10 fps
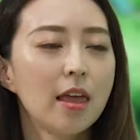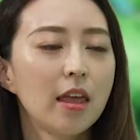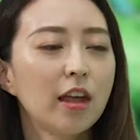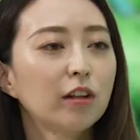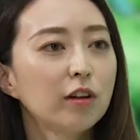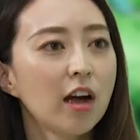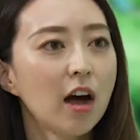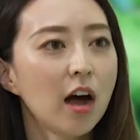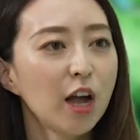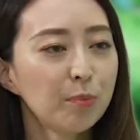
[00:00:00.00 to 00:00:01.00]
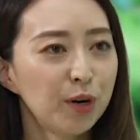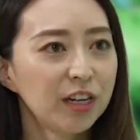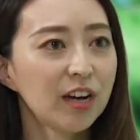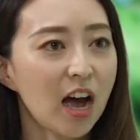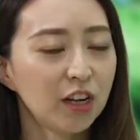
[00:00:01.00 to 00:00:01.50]
And
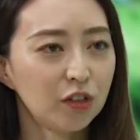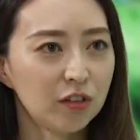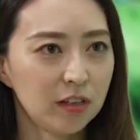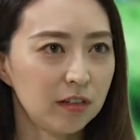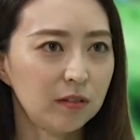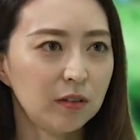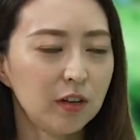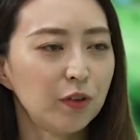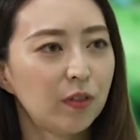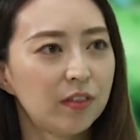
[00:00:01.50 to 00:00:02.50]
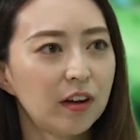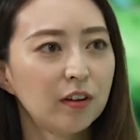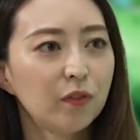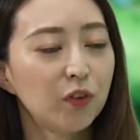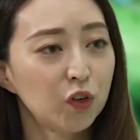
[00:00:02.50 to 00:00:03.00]
hybrid IT, is
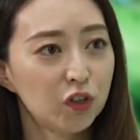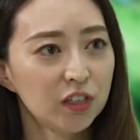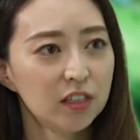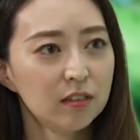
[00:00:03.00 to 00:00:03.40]
that fusion?